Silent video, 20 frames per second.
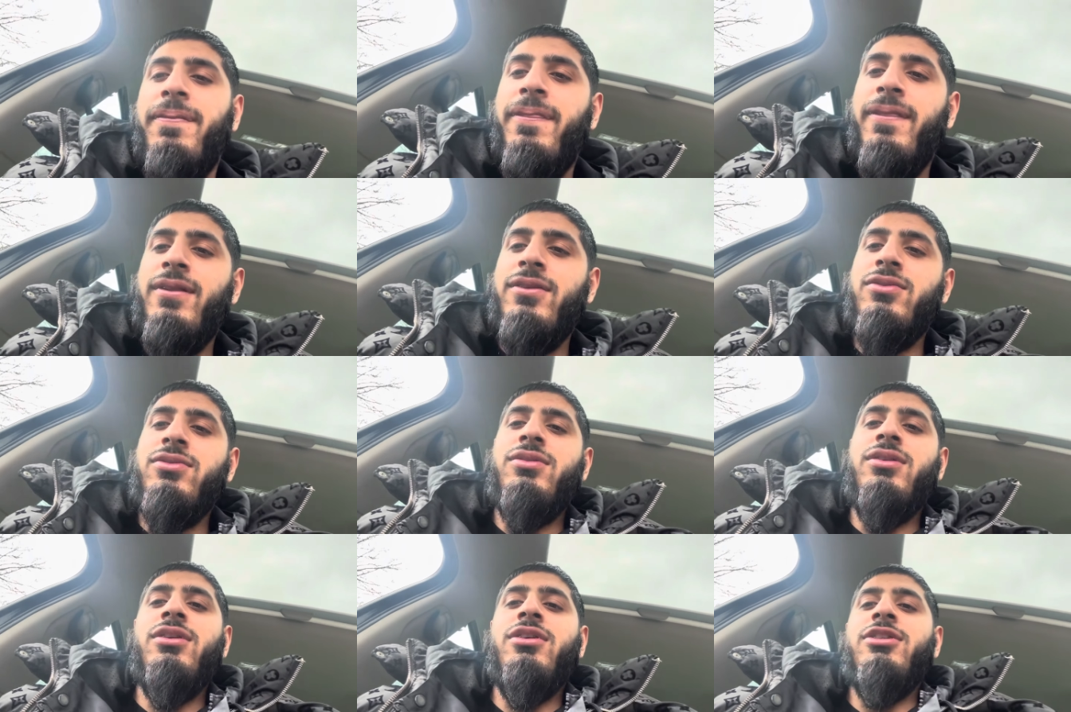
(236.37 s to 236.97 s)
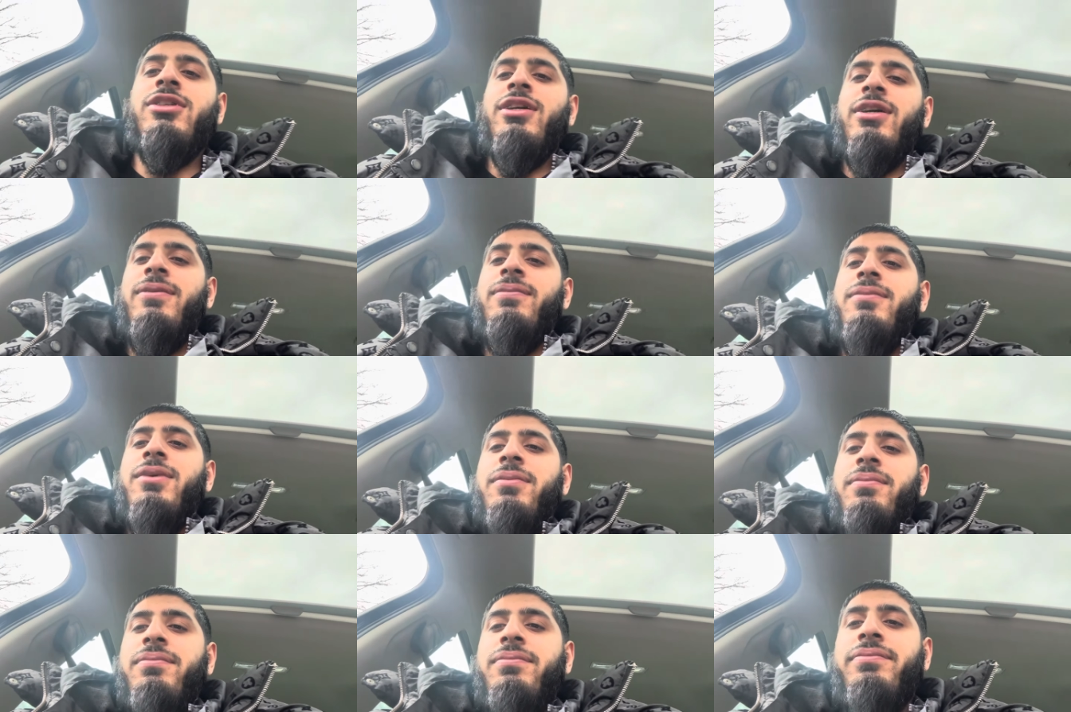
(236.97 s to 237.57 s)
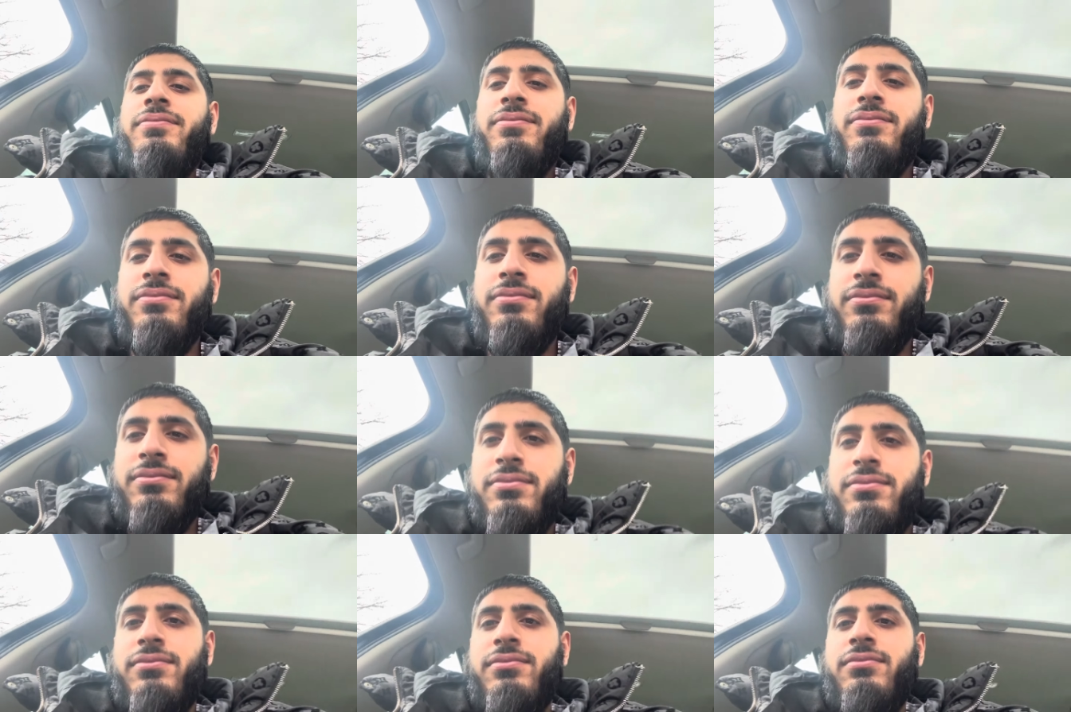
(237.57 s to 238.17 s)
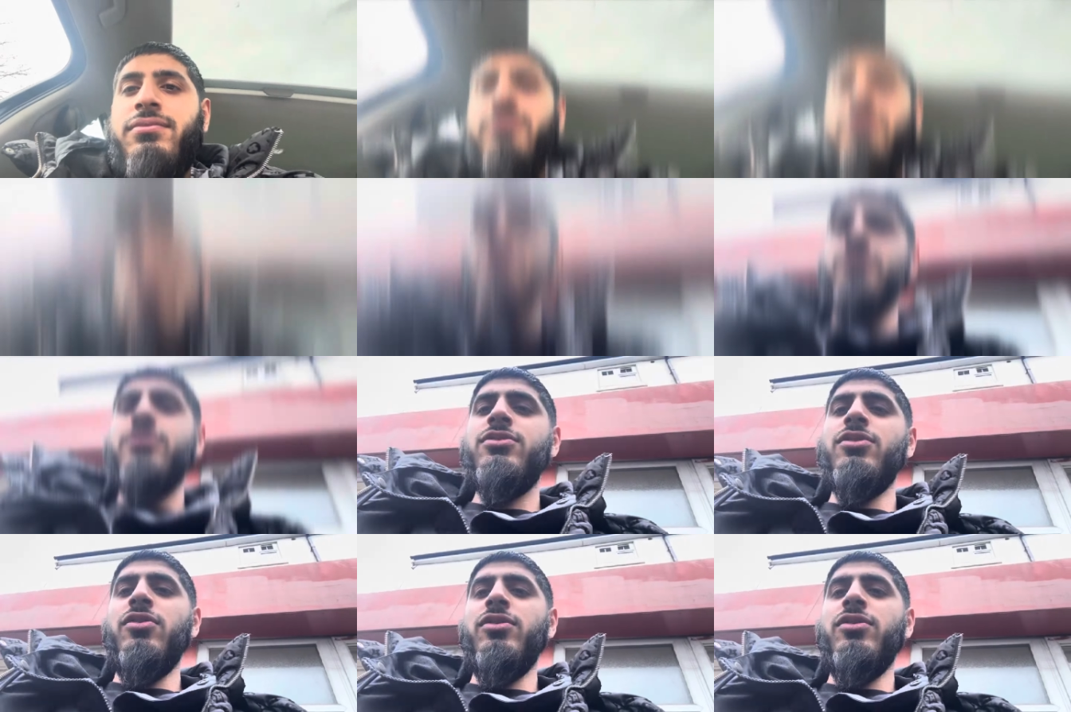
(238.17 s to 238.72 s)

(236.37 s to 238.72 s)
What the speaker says: See you later. Bye. So,